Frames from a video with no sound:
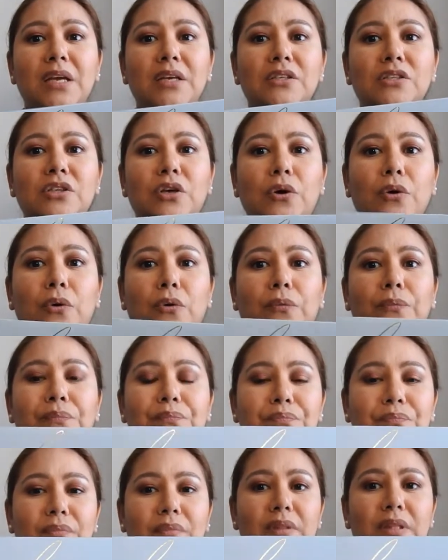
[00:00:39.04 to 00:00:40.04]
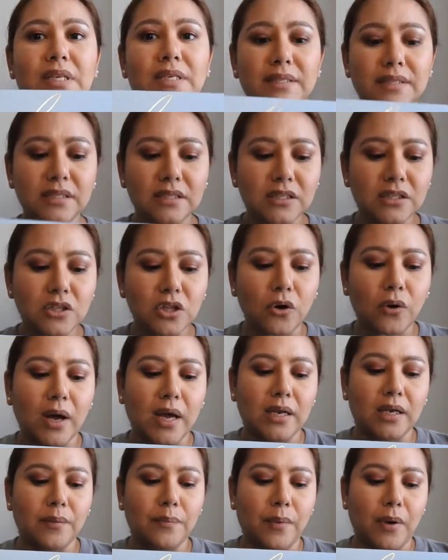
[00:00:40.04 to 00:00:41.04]
So this is a Glow
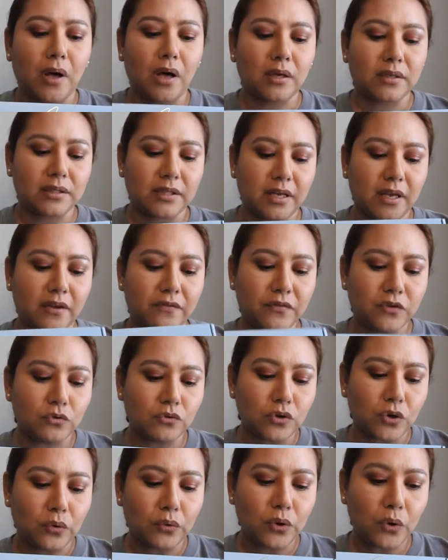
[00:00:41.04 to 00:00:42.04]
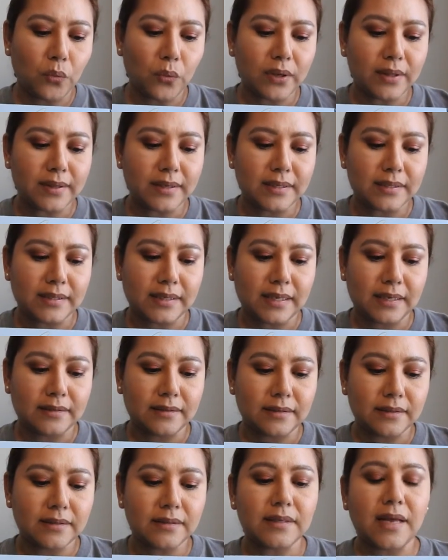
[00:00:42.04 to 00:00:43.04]
Addict box. If you don't know what this
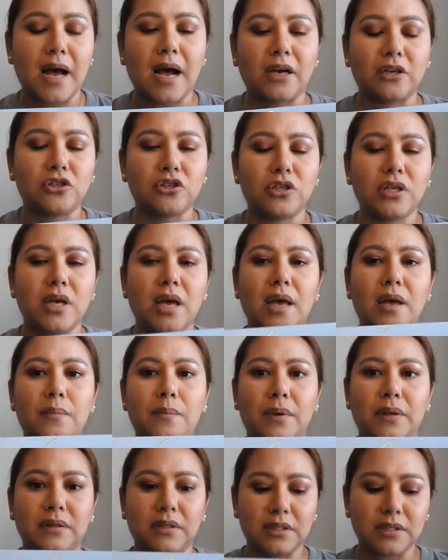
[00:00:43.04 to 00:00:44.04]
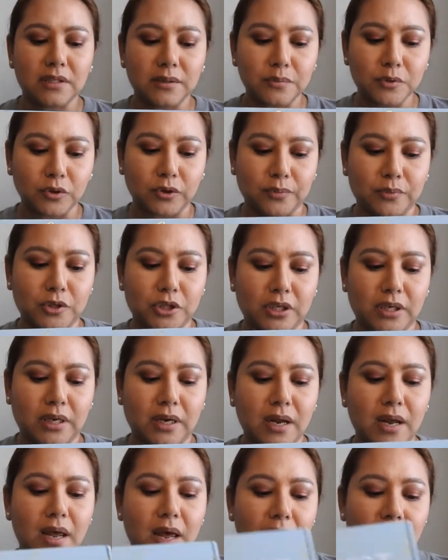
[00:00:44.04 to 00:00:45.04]
is actually a monthly subscription,
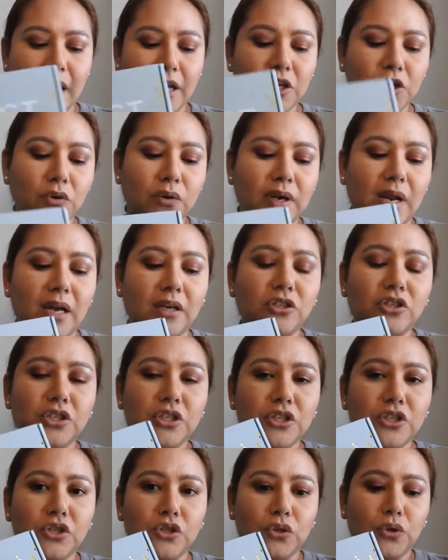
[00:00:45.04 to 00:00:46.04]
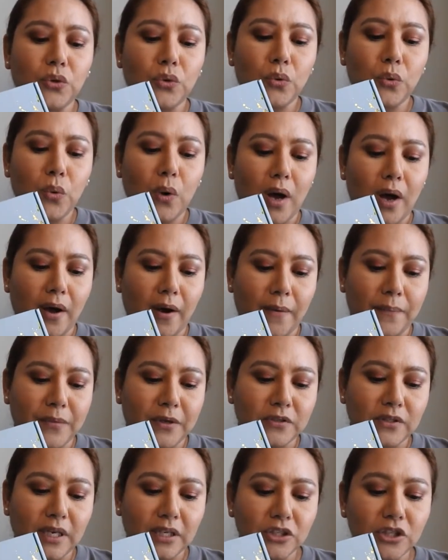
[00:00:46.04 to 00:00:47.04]
and you can actually do,
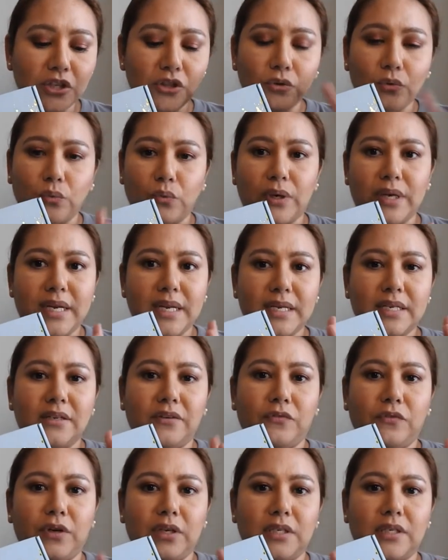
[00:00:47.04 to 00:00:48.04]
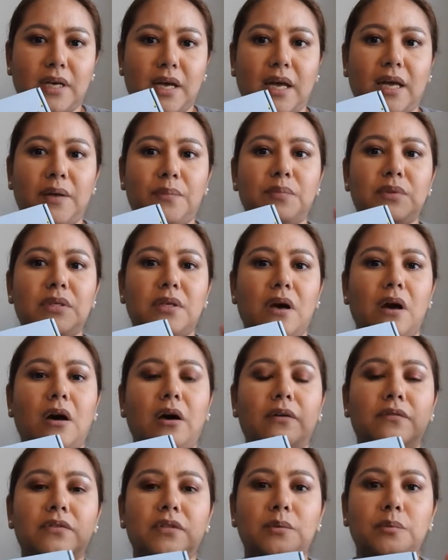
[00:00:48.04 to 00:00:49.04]
there's actually 3 different types
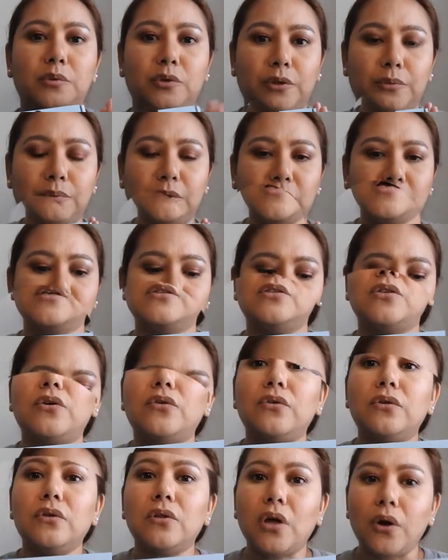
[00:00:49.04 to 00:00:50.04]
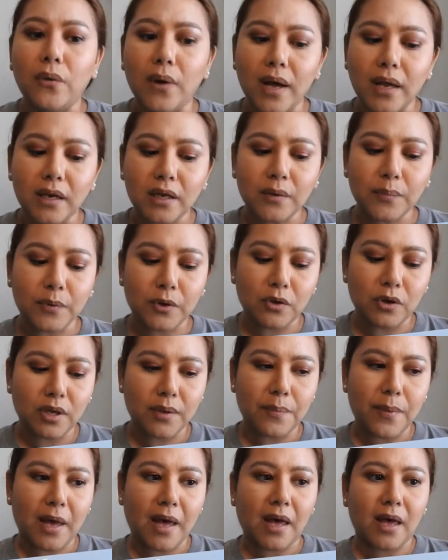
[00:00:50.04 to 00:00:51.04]
of subscriptions for Glow Addict. So the Glow Addict
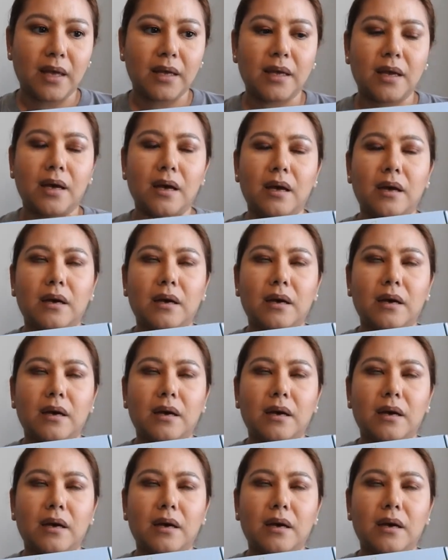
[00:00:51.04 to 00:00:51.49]
beauty bag,